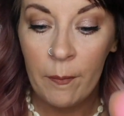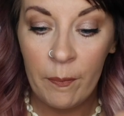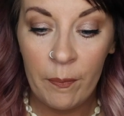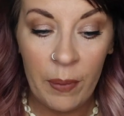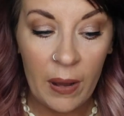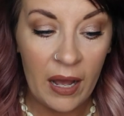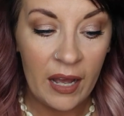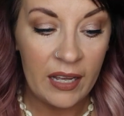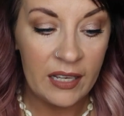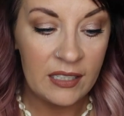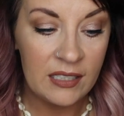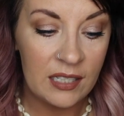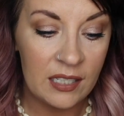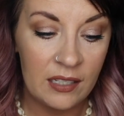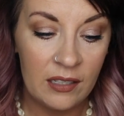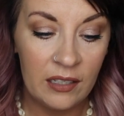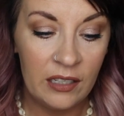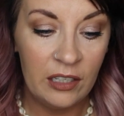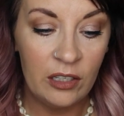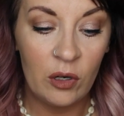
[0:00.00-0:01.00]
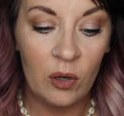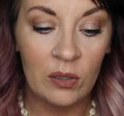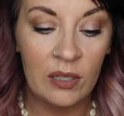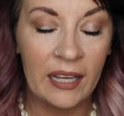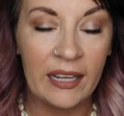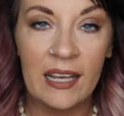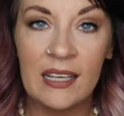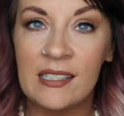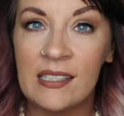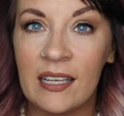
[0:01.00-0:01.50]
But, you know,
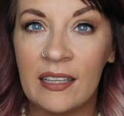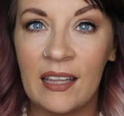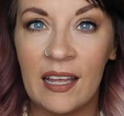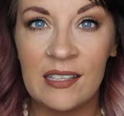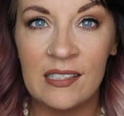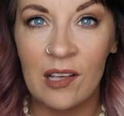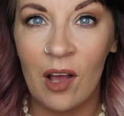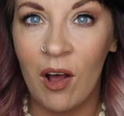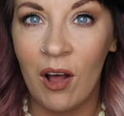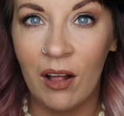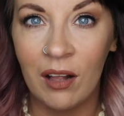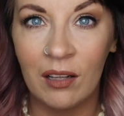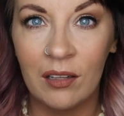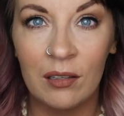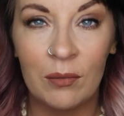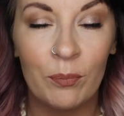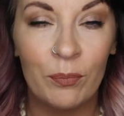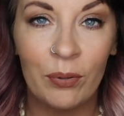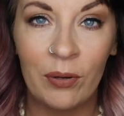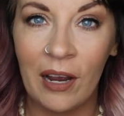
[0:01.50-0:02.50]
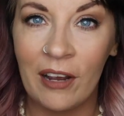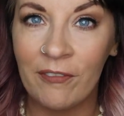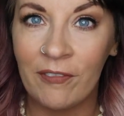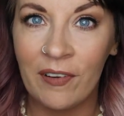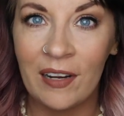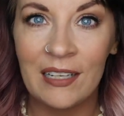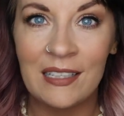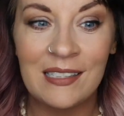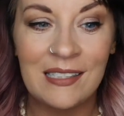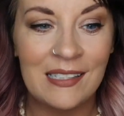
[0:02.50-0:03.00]
like I said, that's all
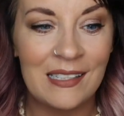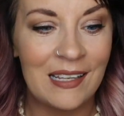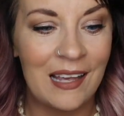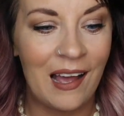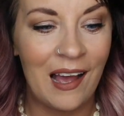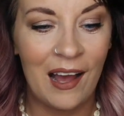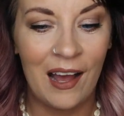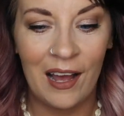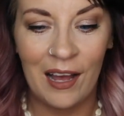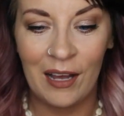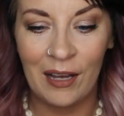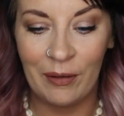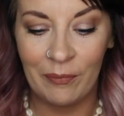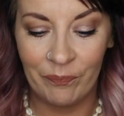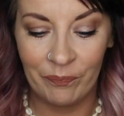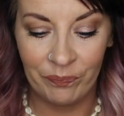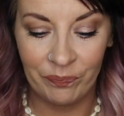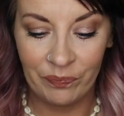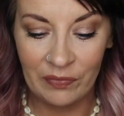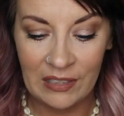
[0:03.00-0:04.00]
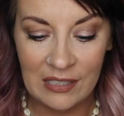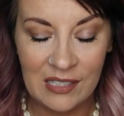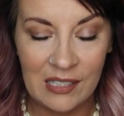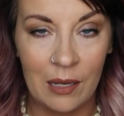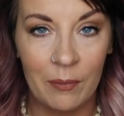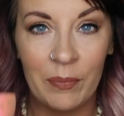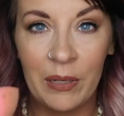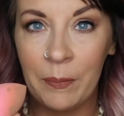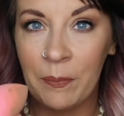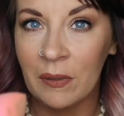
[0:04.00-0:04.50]
preference.
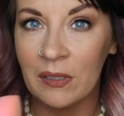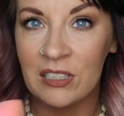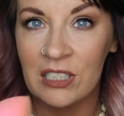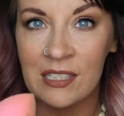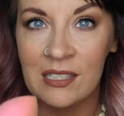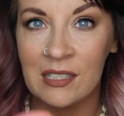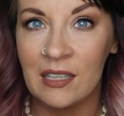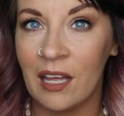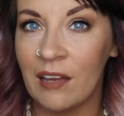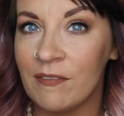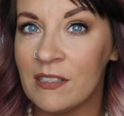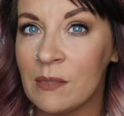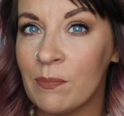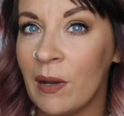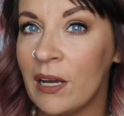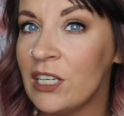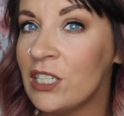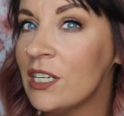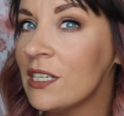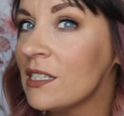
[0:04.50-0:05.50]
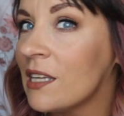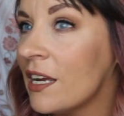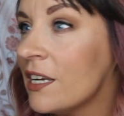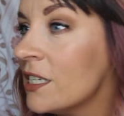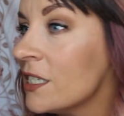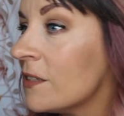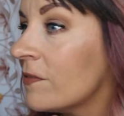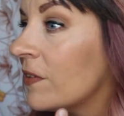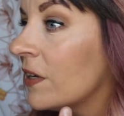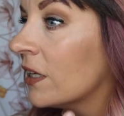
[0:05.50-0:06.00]
Some people just love sponges. I
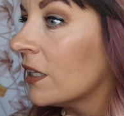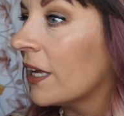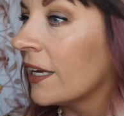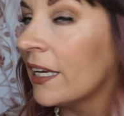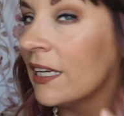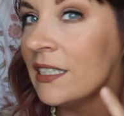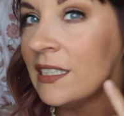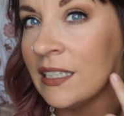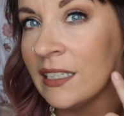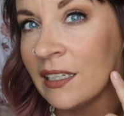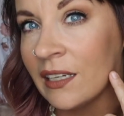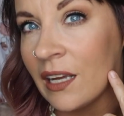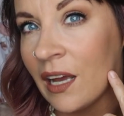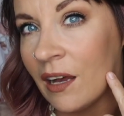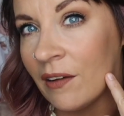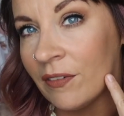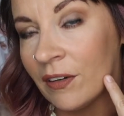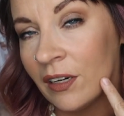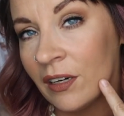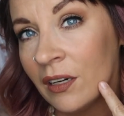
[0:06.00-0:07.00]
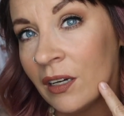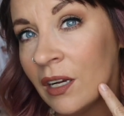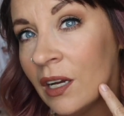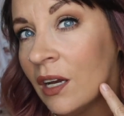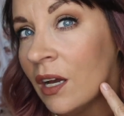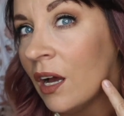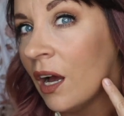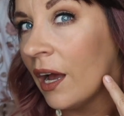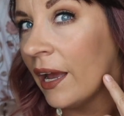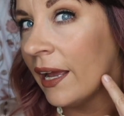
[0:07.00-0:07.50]
just feel like it didn't cover
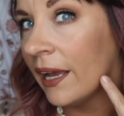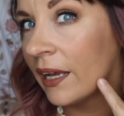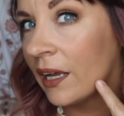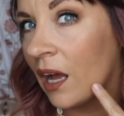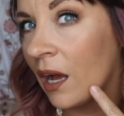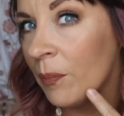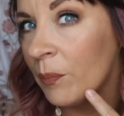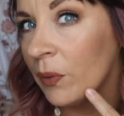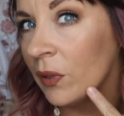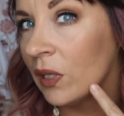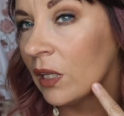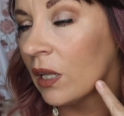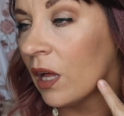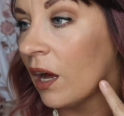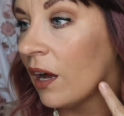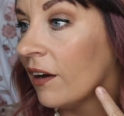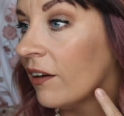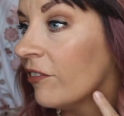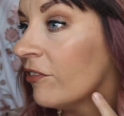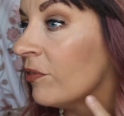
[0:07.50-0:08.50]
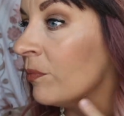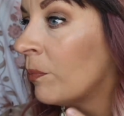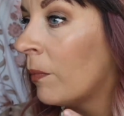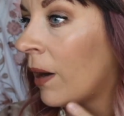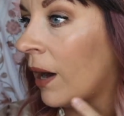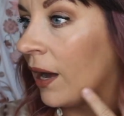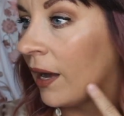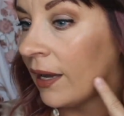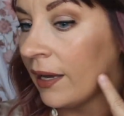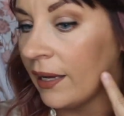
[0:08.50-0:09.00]
a couple of
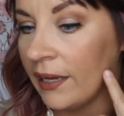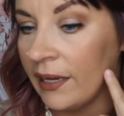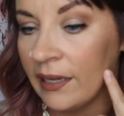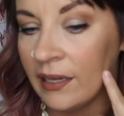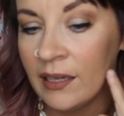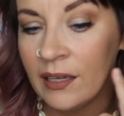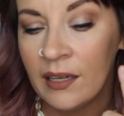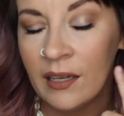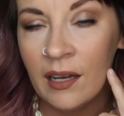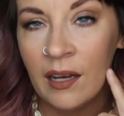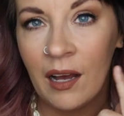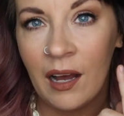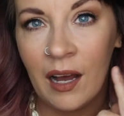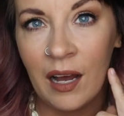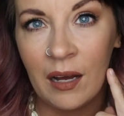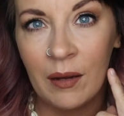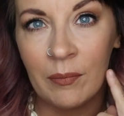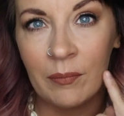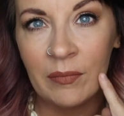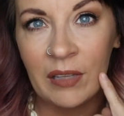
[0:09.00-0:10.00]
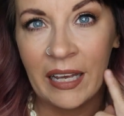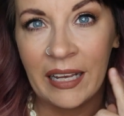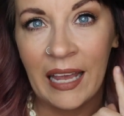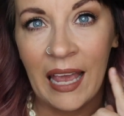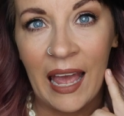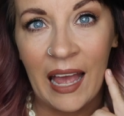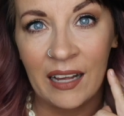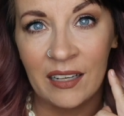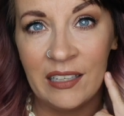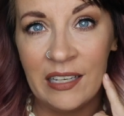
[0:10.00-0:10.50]
my like
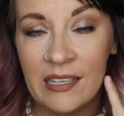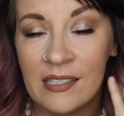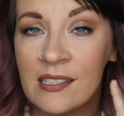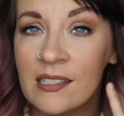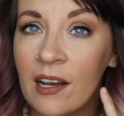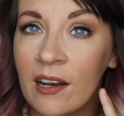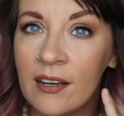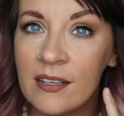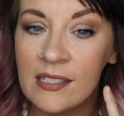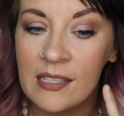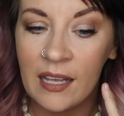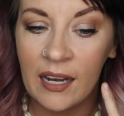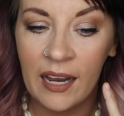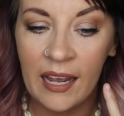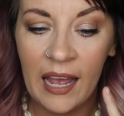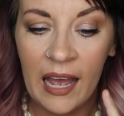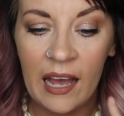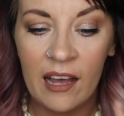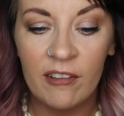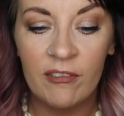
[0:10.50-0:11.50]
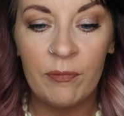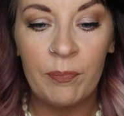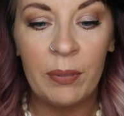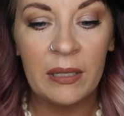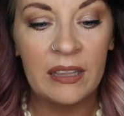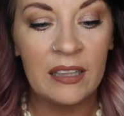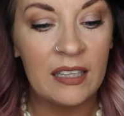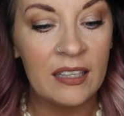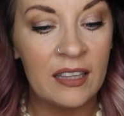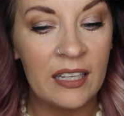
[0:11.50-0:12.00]
acne scars that I have.
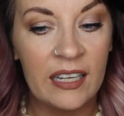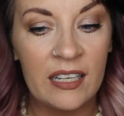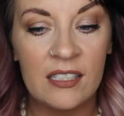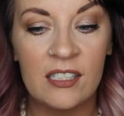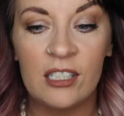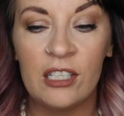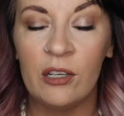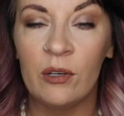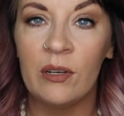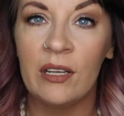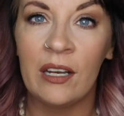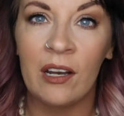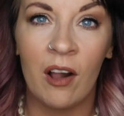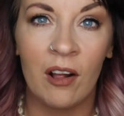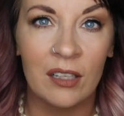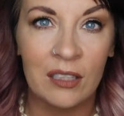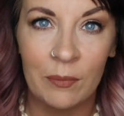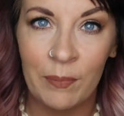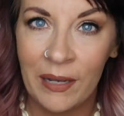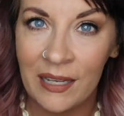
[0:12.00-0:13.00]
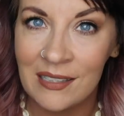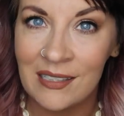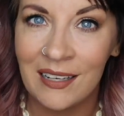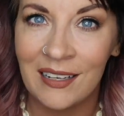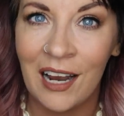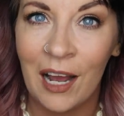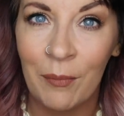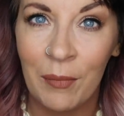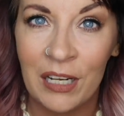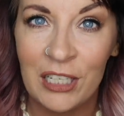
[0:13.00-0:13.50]
But the thing is too, it all depends on
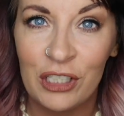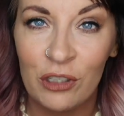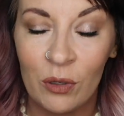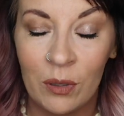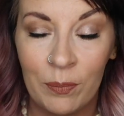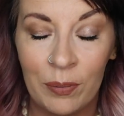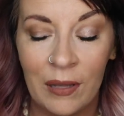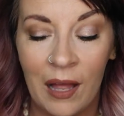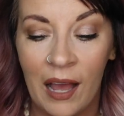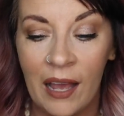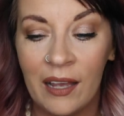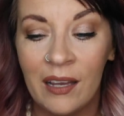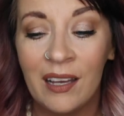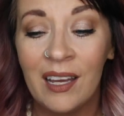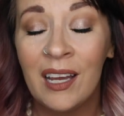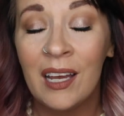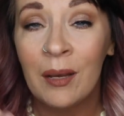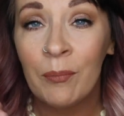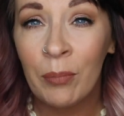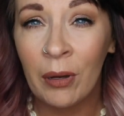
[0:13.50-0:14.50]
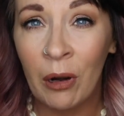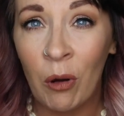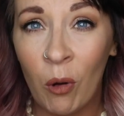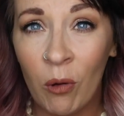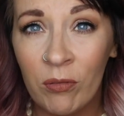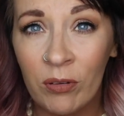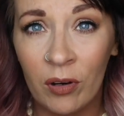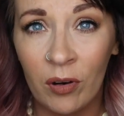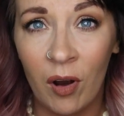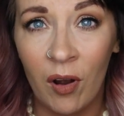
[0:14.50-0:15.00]
how much you apply. But
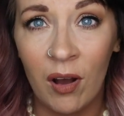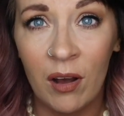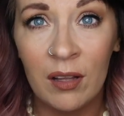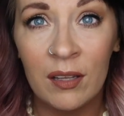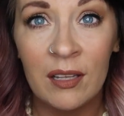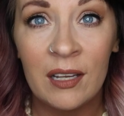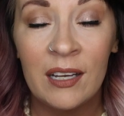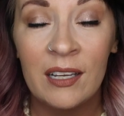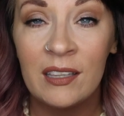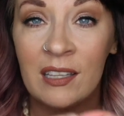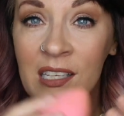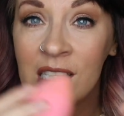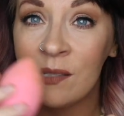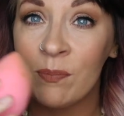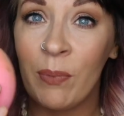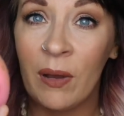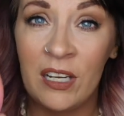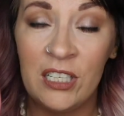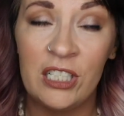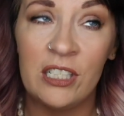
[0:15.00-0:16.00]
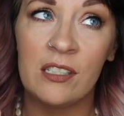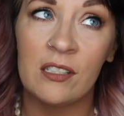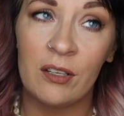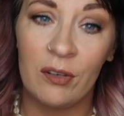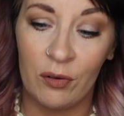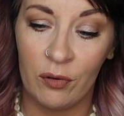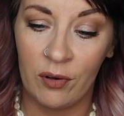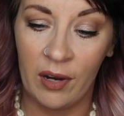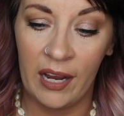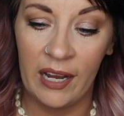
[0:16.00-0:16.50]
overall, the sponge is
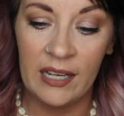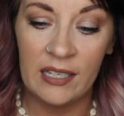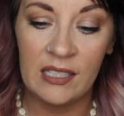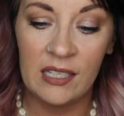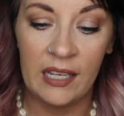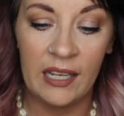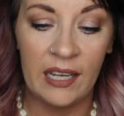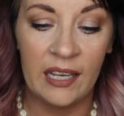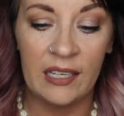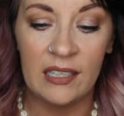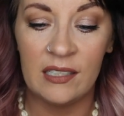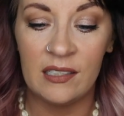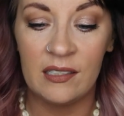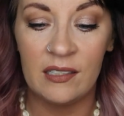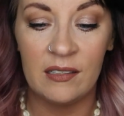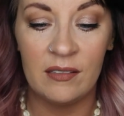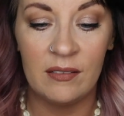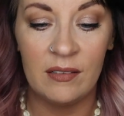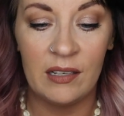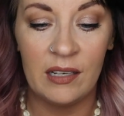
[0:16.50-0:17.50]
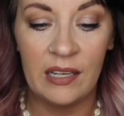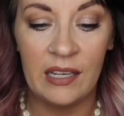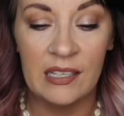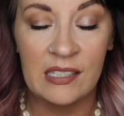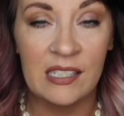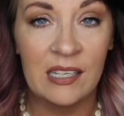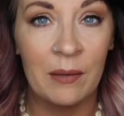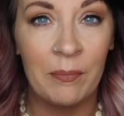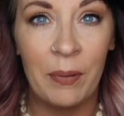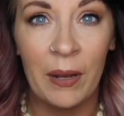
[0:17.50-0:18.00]
great. It
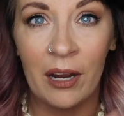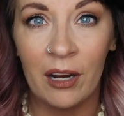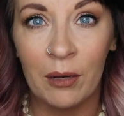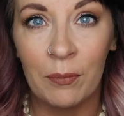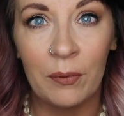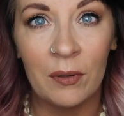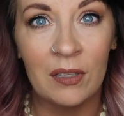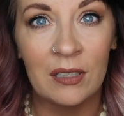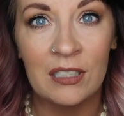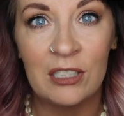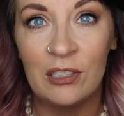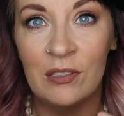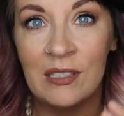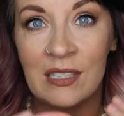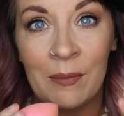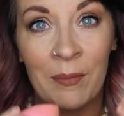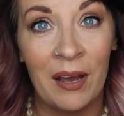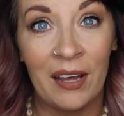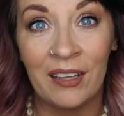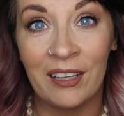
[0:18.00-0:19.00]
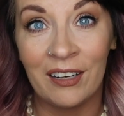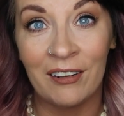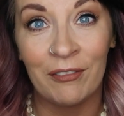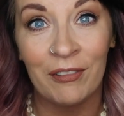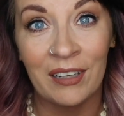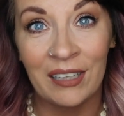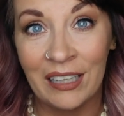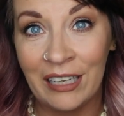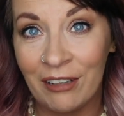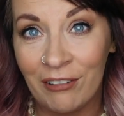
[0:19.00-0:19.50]
is comparable to some other
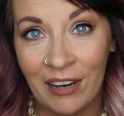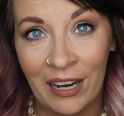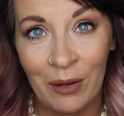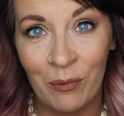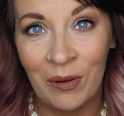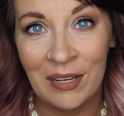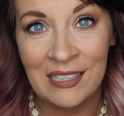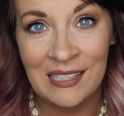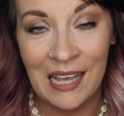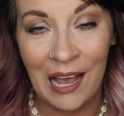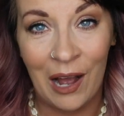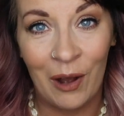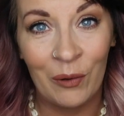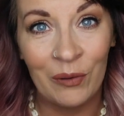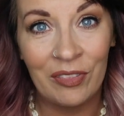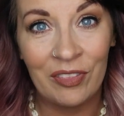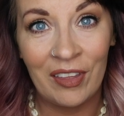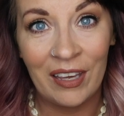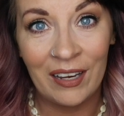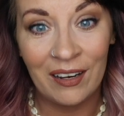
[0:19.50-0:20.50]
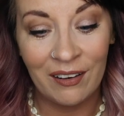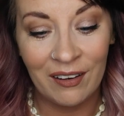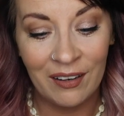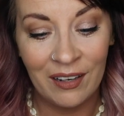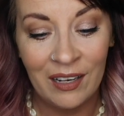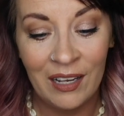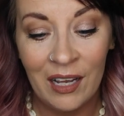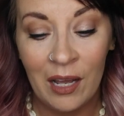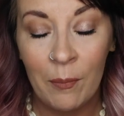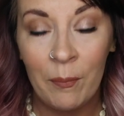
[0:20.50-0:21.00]
really great ones out
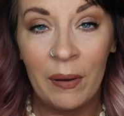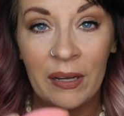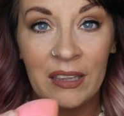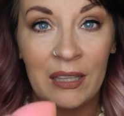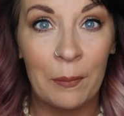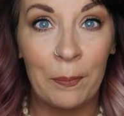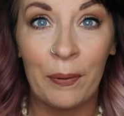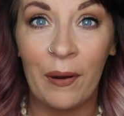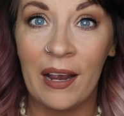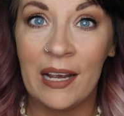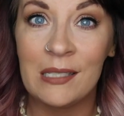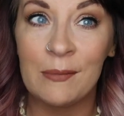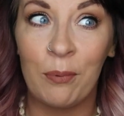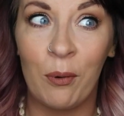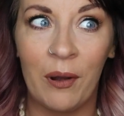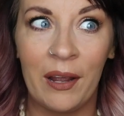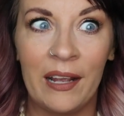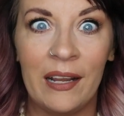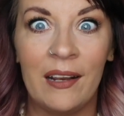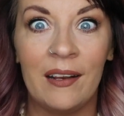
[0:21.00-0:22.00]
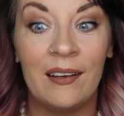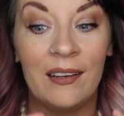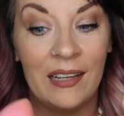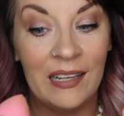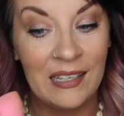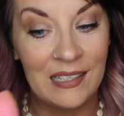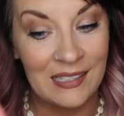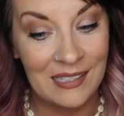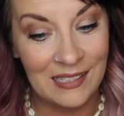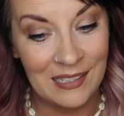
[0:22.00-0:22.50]
there, but the price point
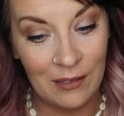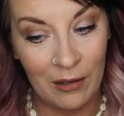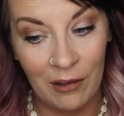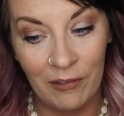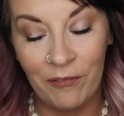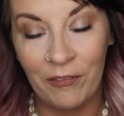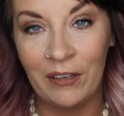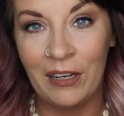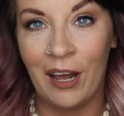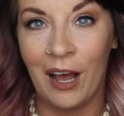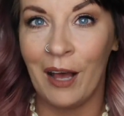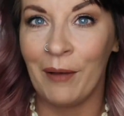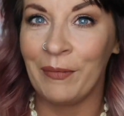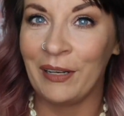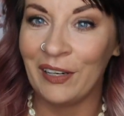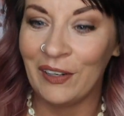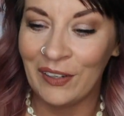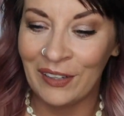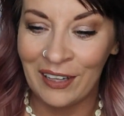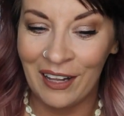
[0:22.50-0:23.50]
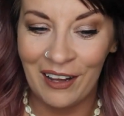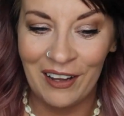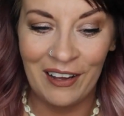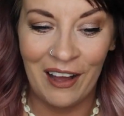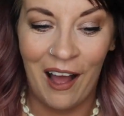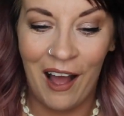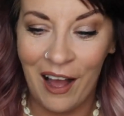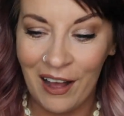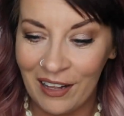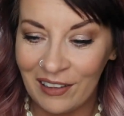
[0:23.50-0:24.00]
is
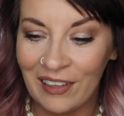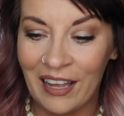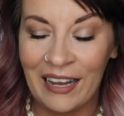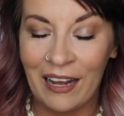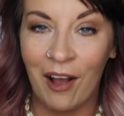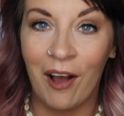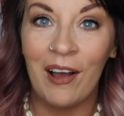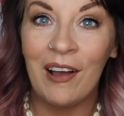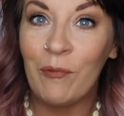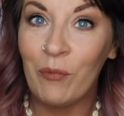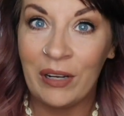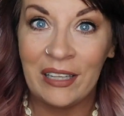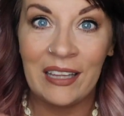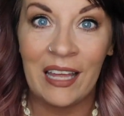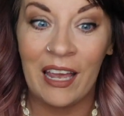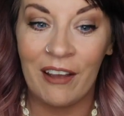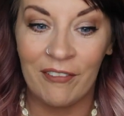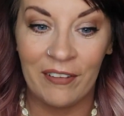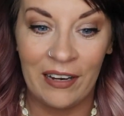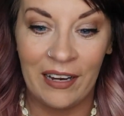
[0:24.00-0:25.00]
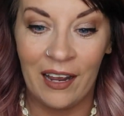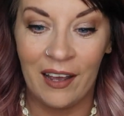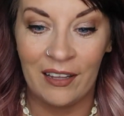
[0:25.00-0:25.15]
phenomenal, like with every